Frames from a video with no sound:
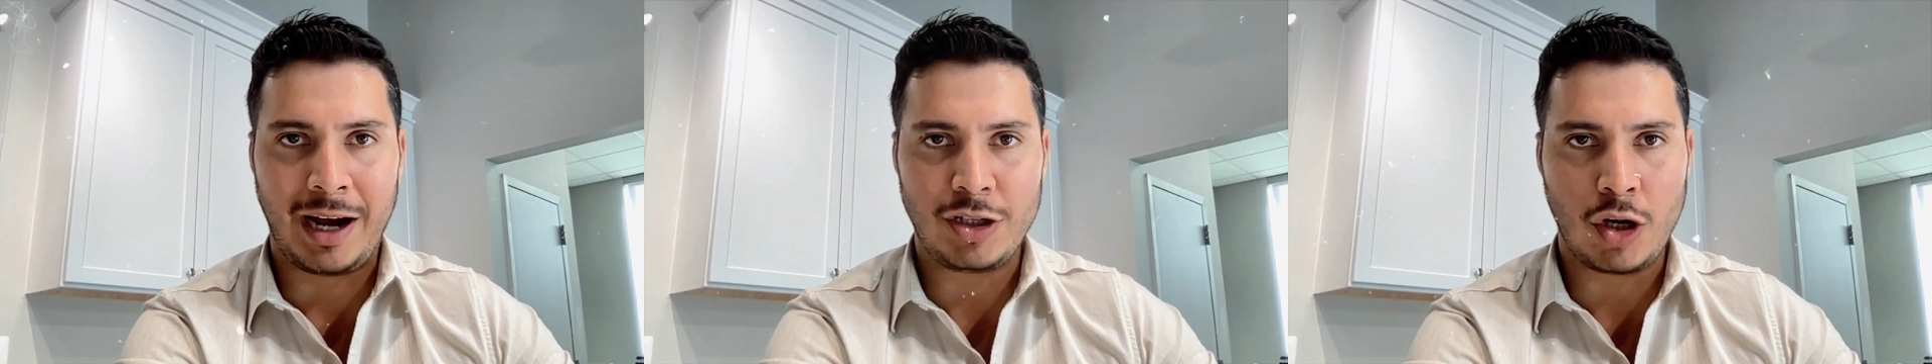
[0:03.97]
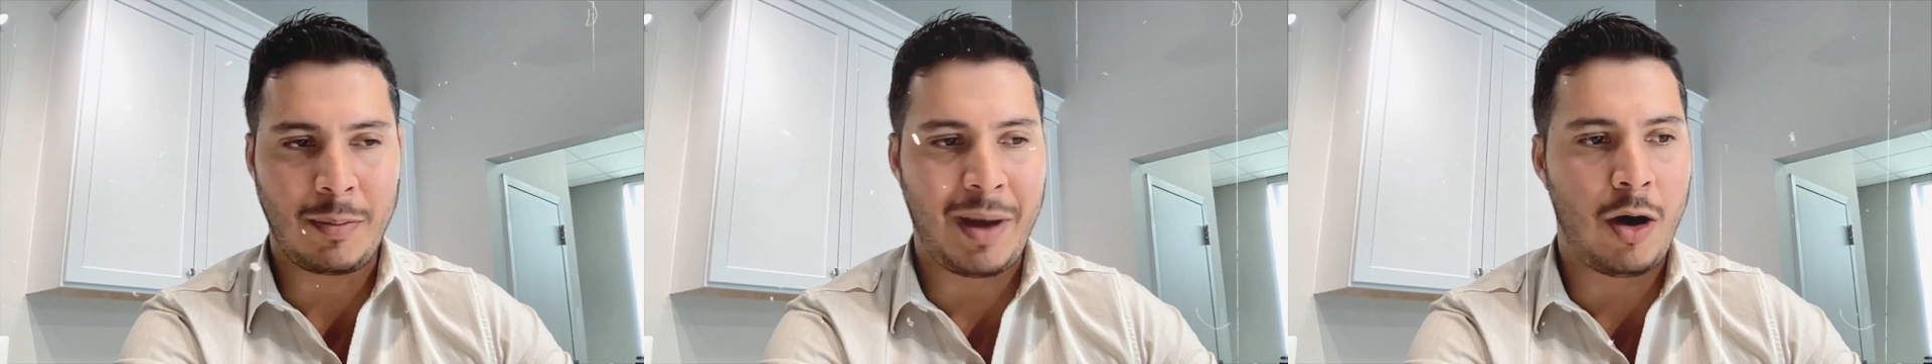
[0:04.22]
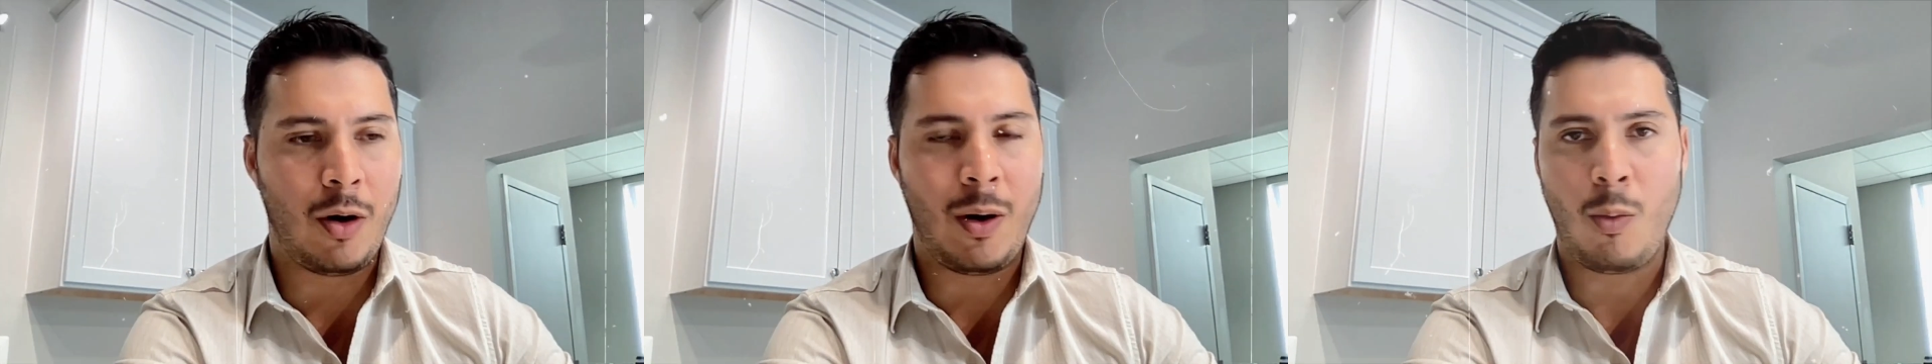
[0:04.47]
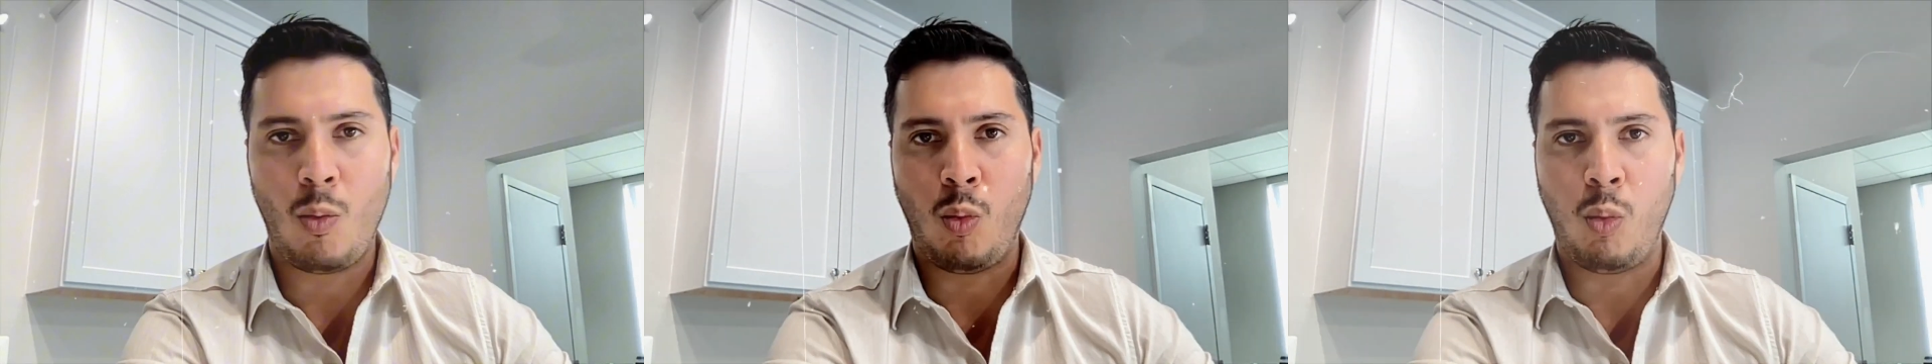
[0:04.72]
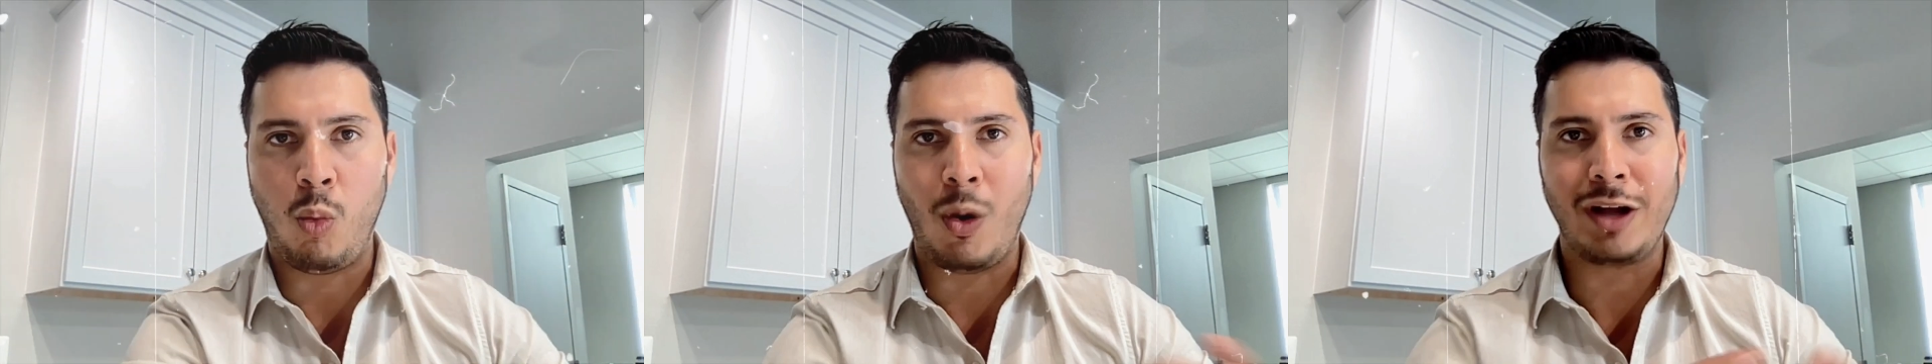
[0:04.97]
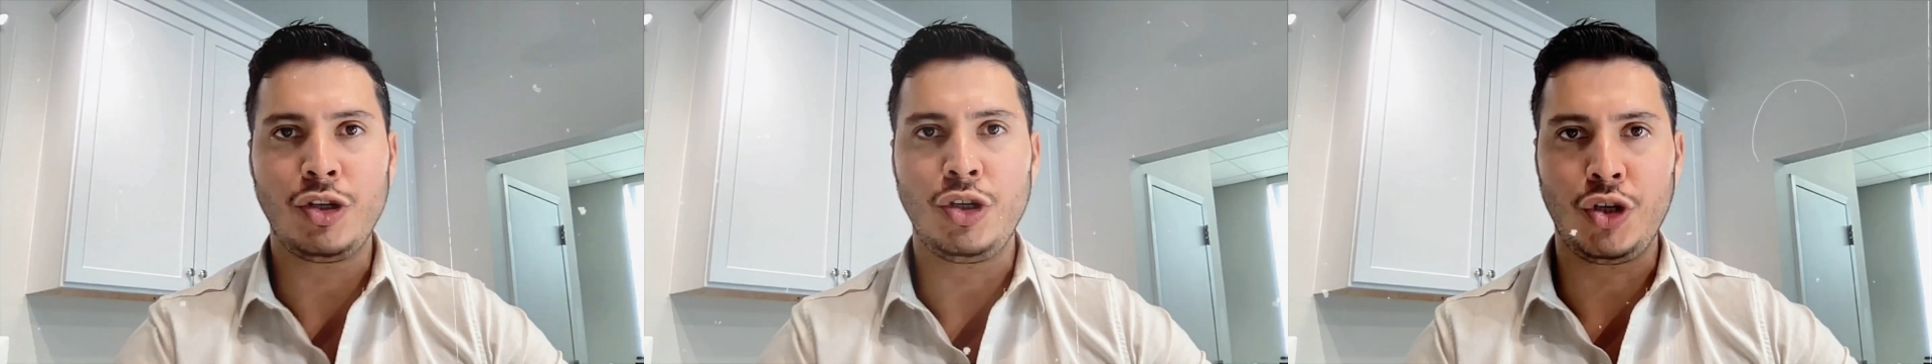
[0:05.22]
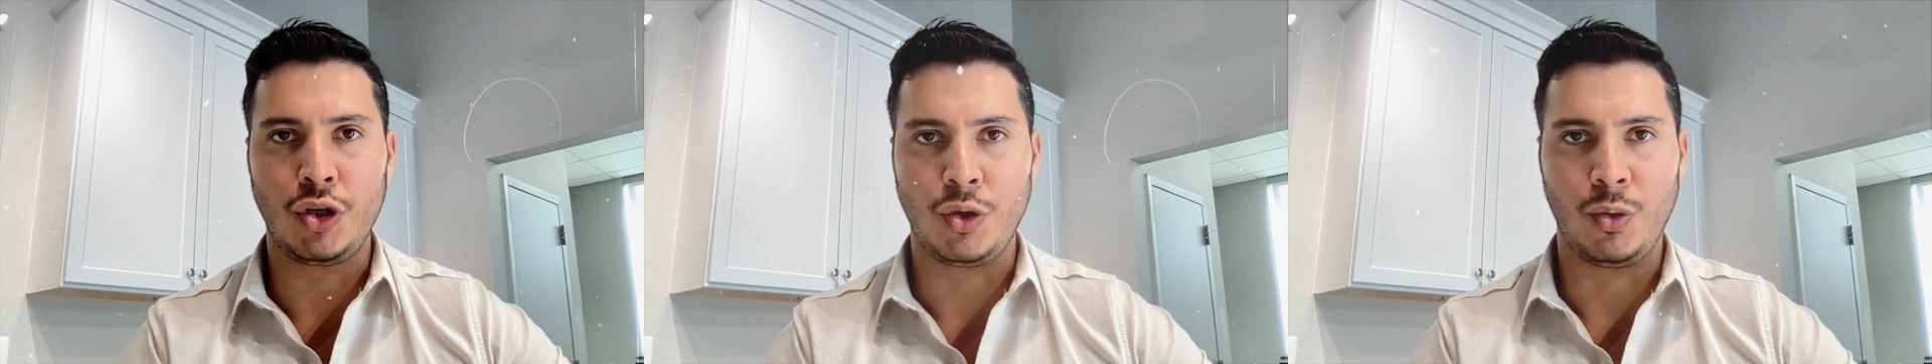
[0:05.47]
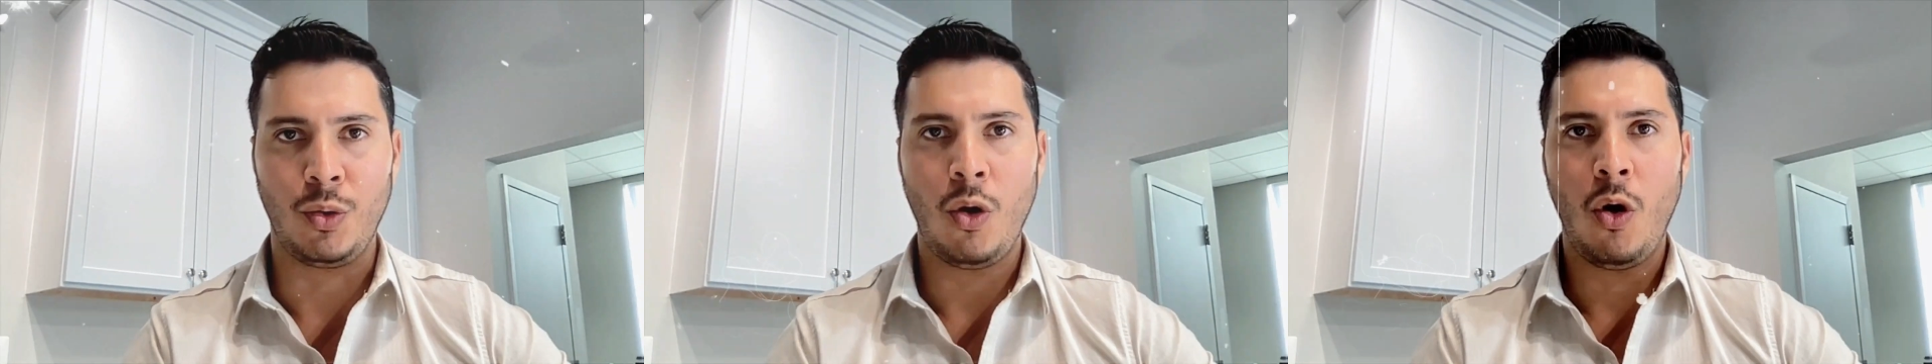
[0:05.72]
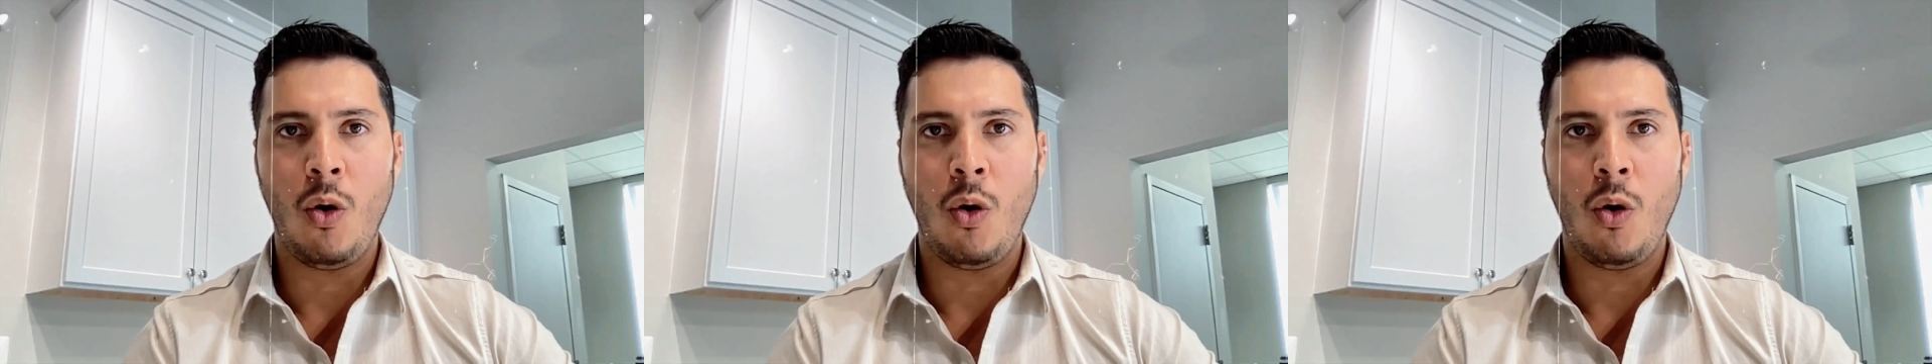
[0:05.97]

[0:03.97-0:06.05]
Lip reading: I talk about what to do